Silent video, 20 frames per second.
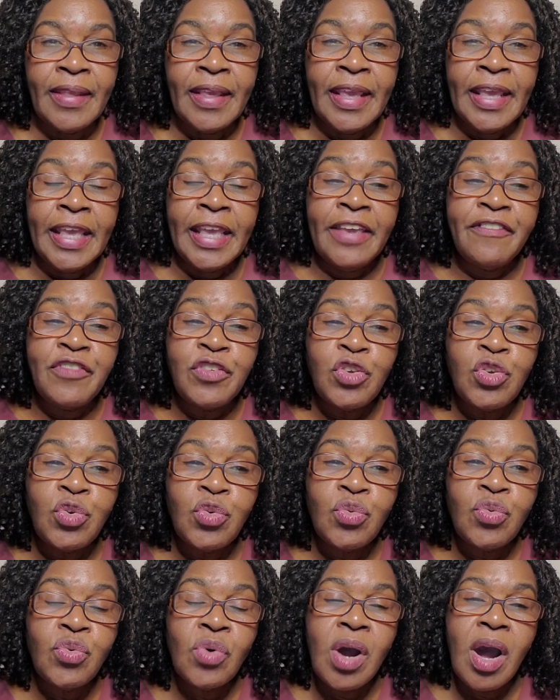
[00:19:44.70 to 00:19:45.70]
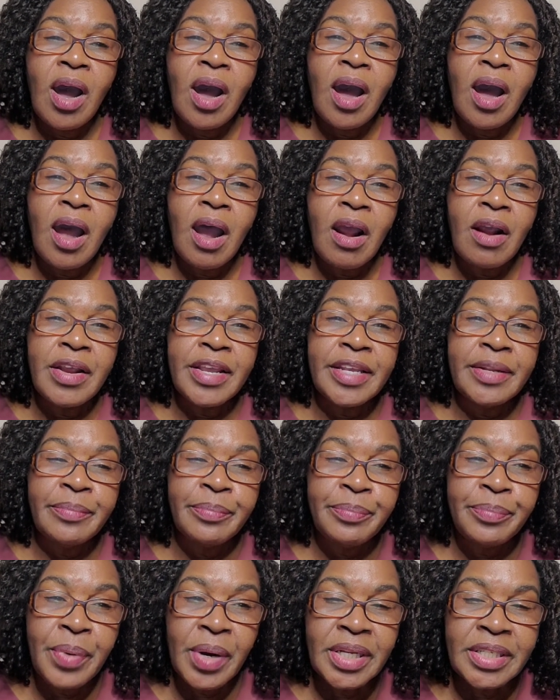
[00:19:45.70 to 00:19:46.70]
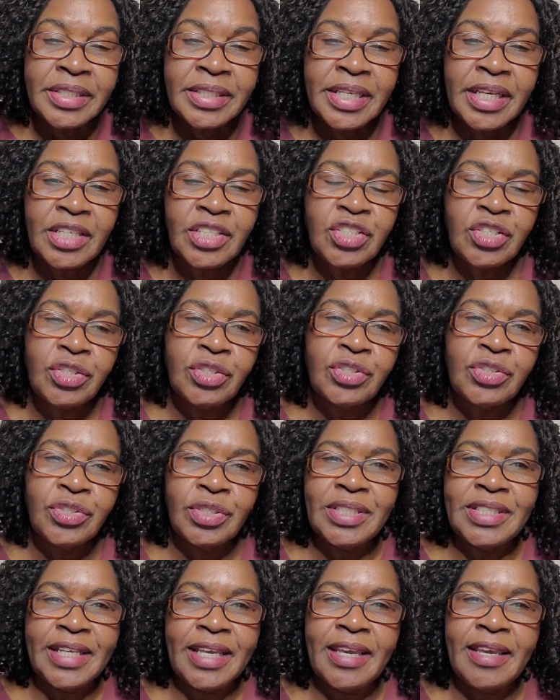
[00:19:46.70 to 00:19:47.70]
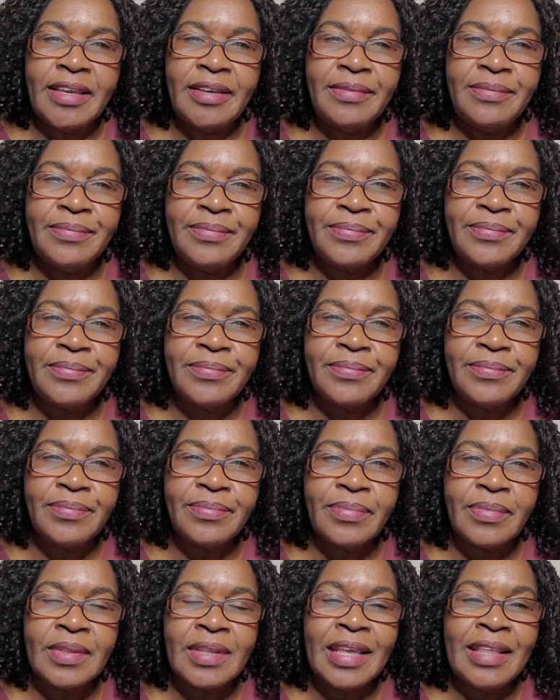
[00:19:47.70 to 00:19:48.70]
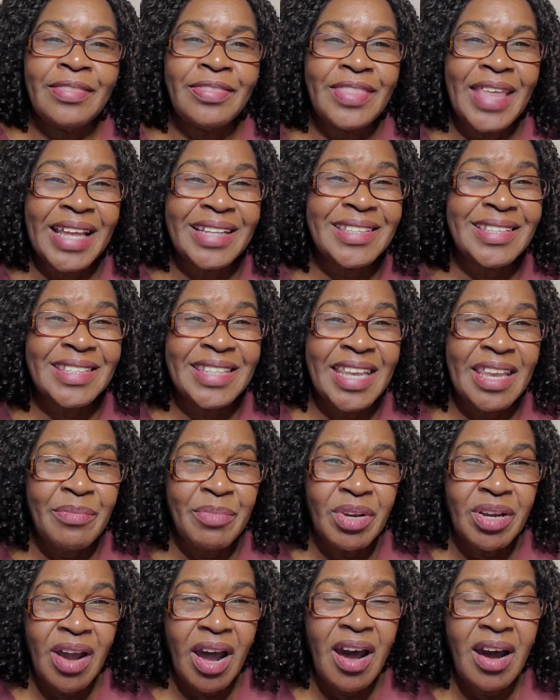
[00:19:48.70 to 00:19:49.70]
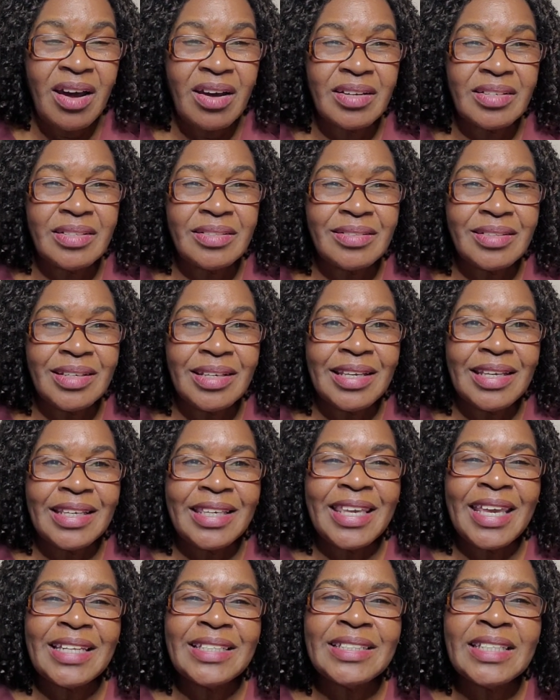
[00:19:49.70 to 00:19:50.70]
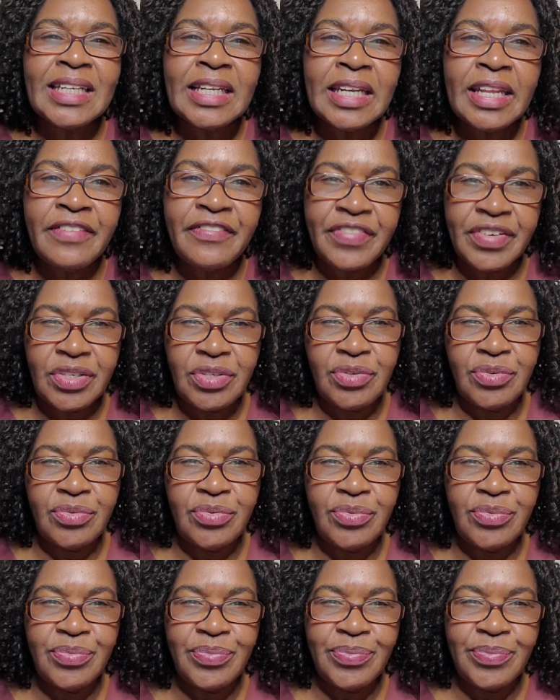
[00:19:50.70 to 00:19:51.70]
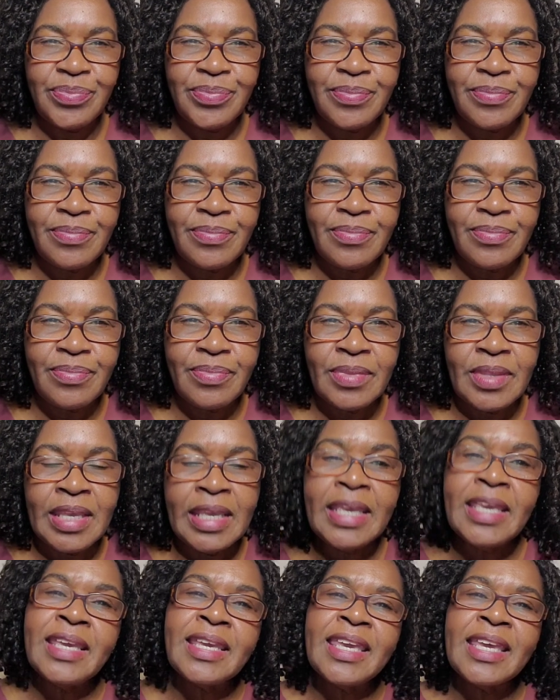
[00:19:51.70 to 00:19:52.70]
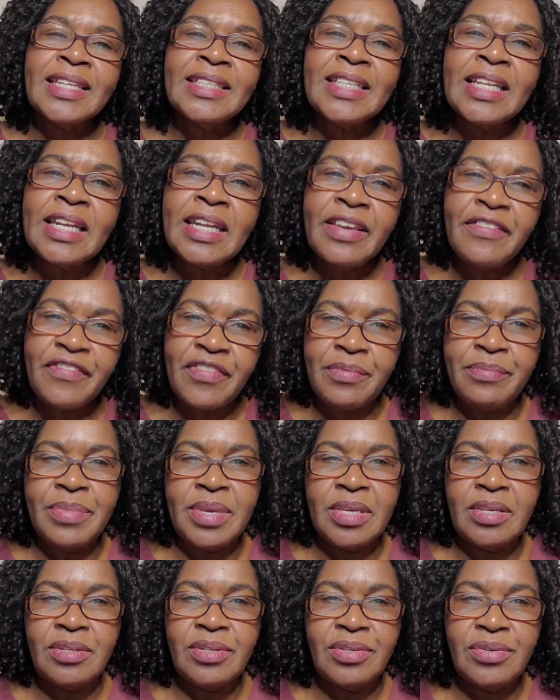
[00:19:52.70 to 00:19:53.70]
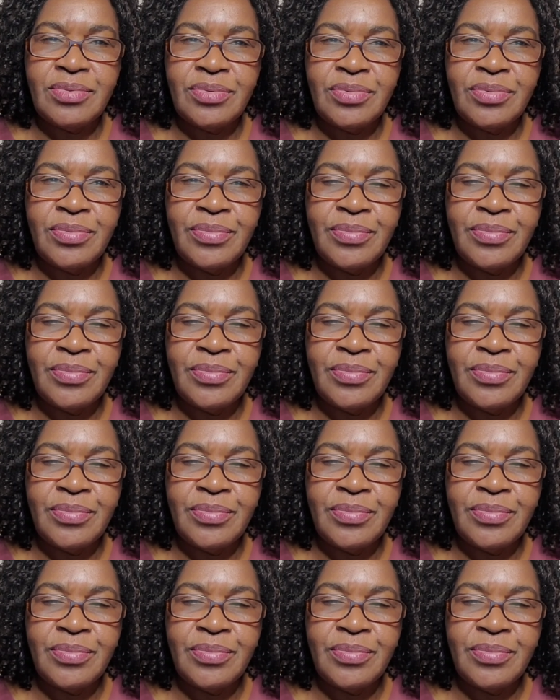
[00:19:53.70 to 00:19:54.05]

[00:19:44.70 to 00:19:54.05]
If you are in bondage today, that same God can deliver you. He can deliver me too.